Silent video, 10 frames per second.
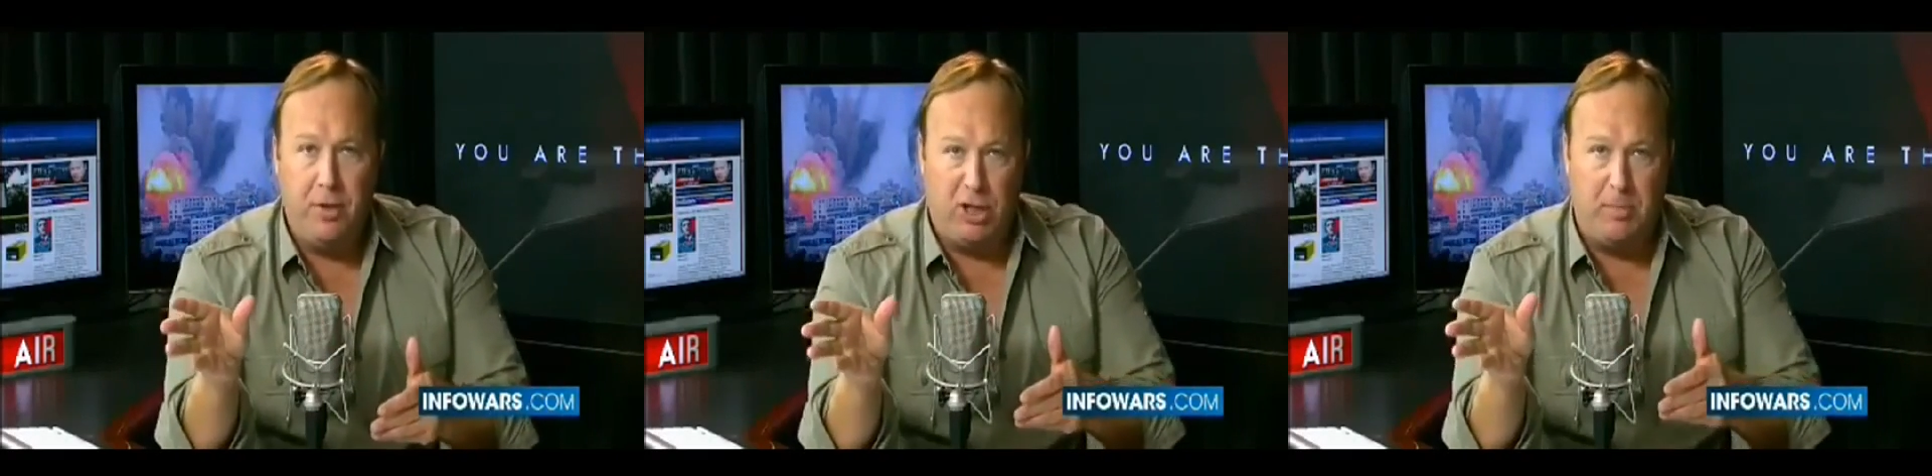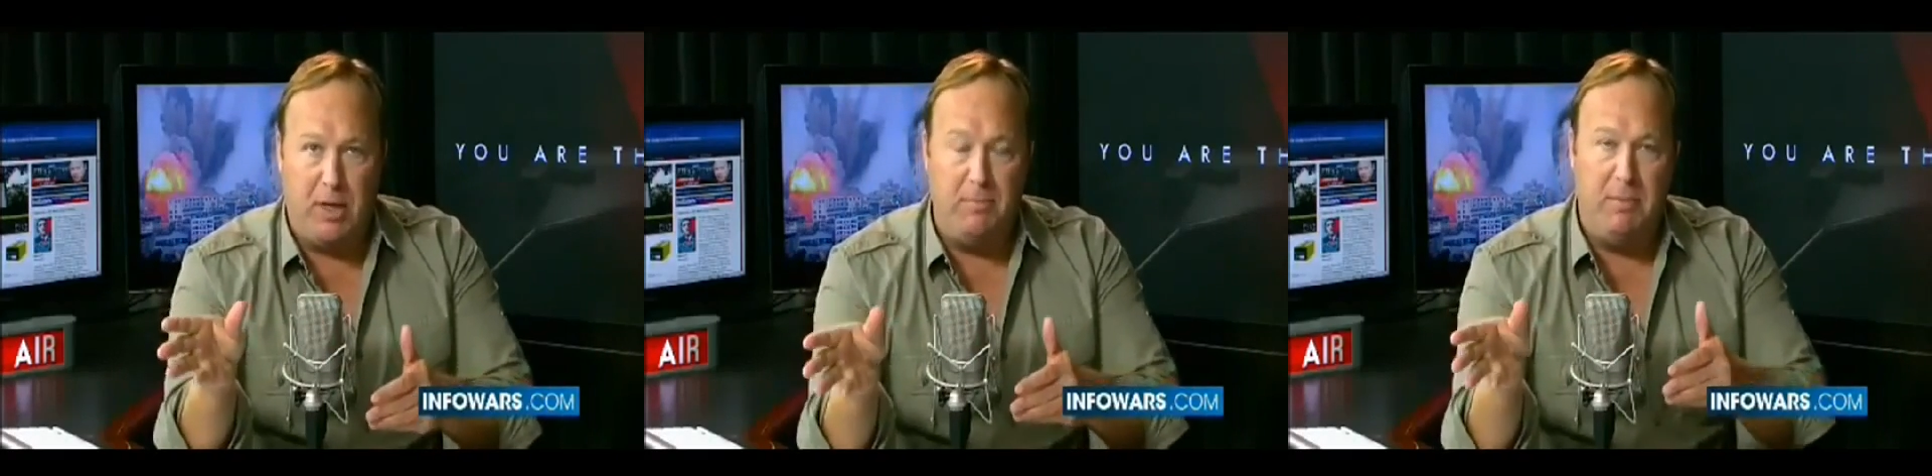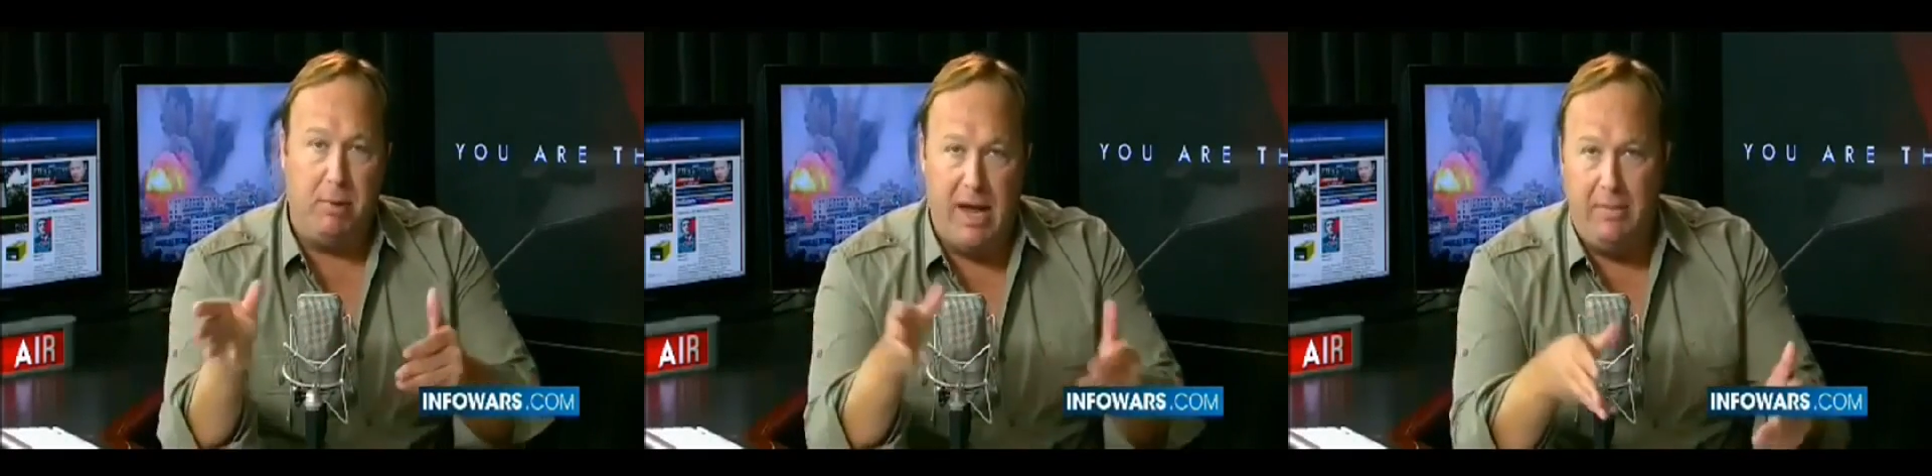this is meant to
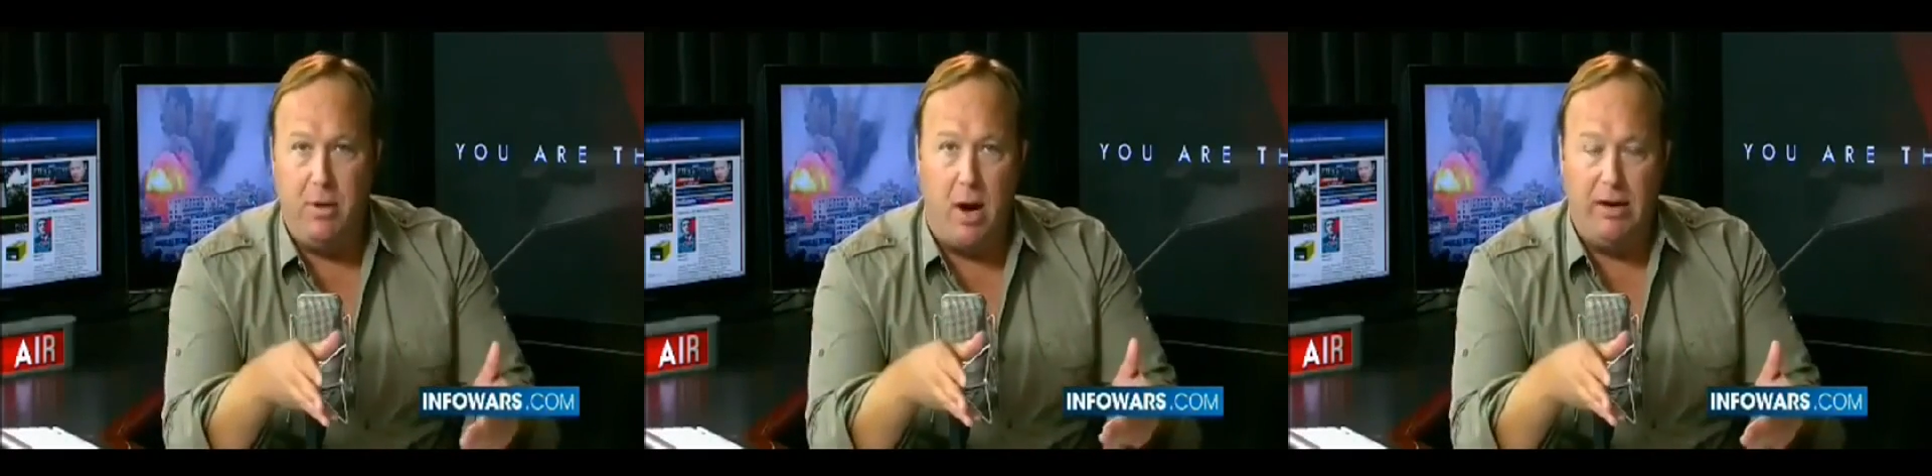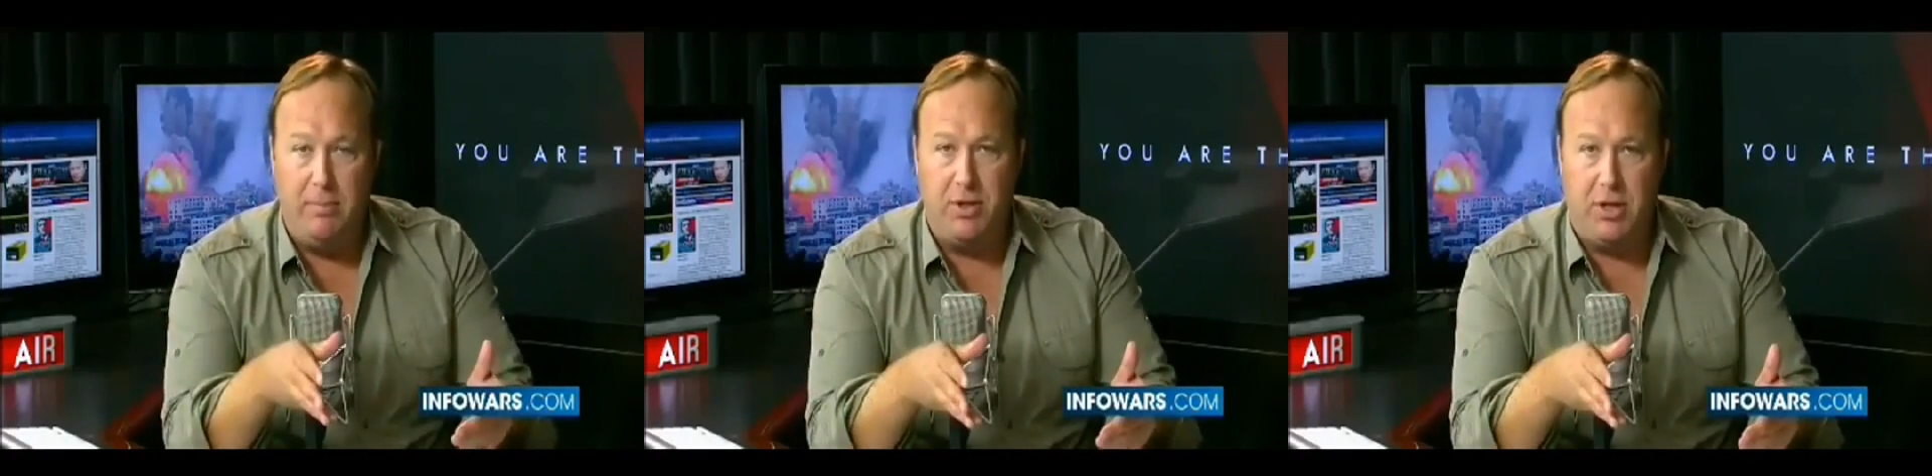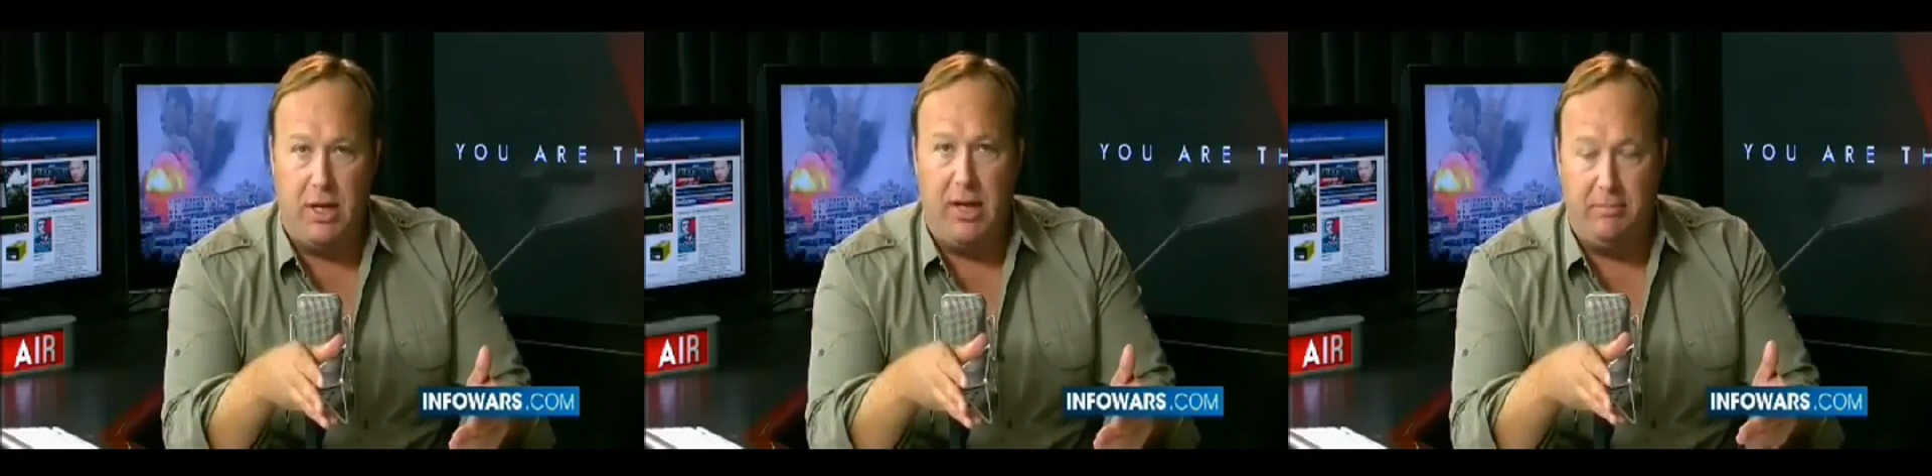be blamed on him, this
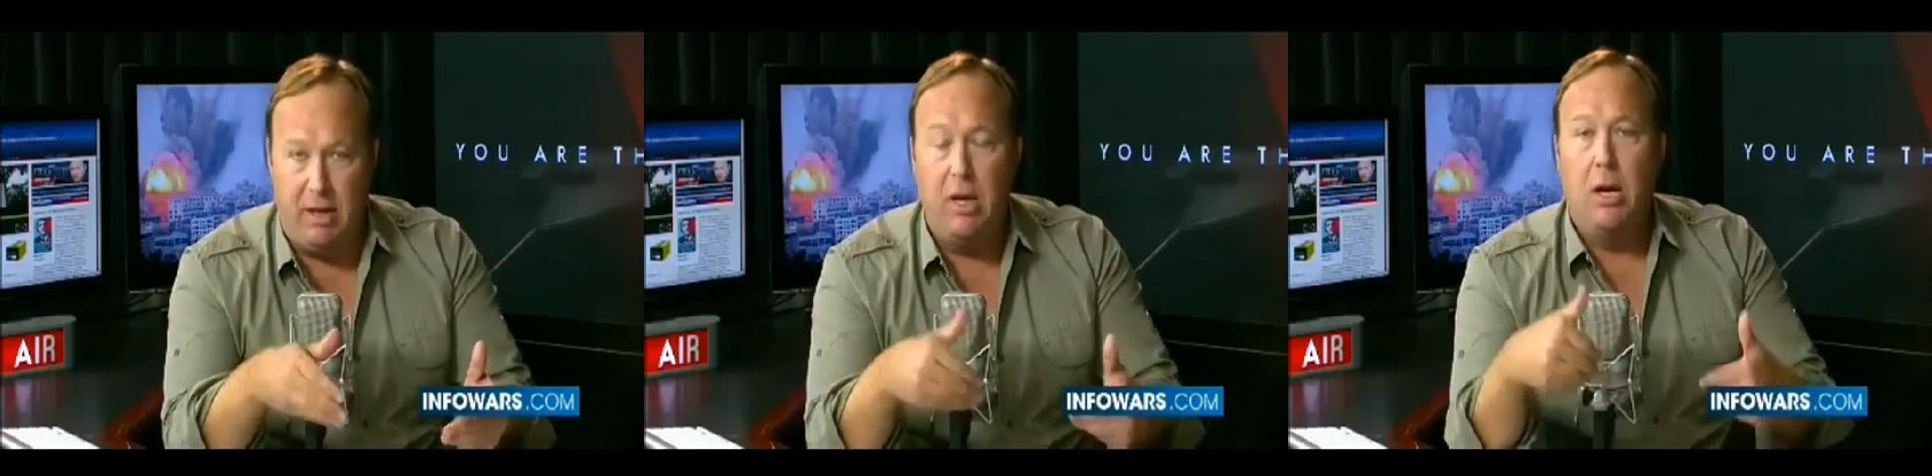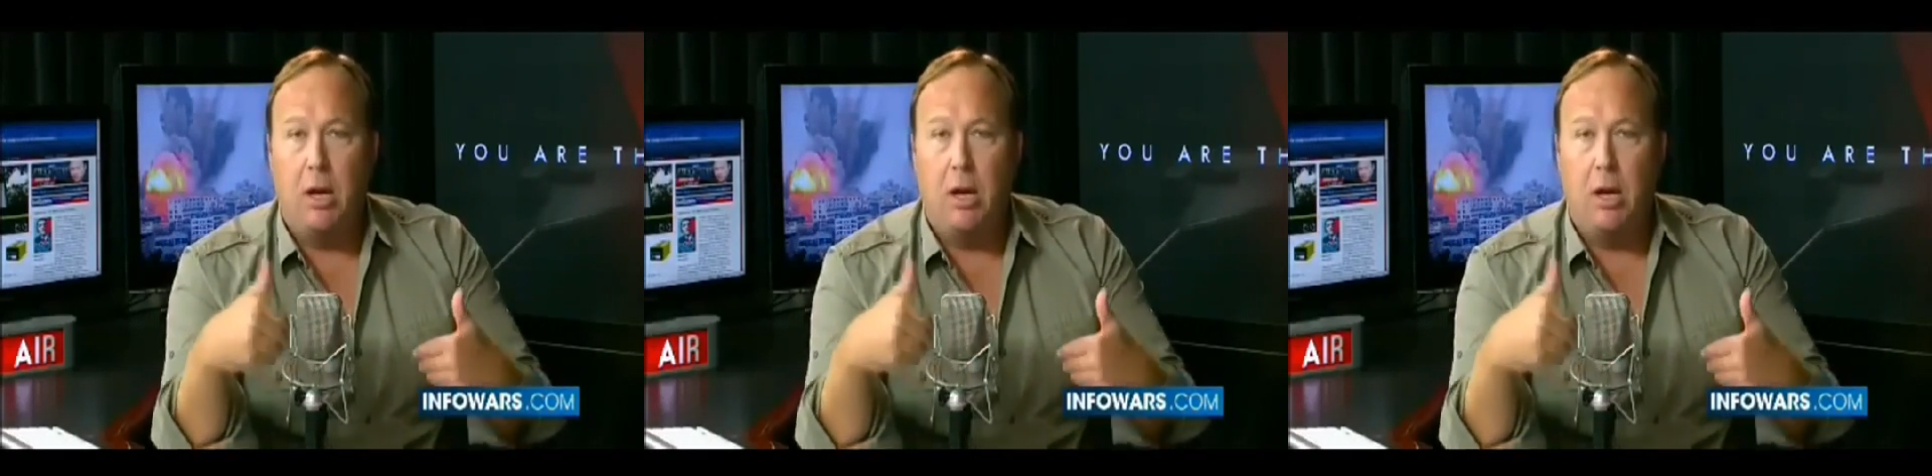killing, but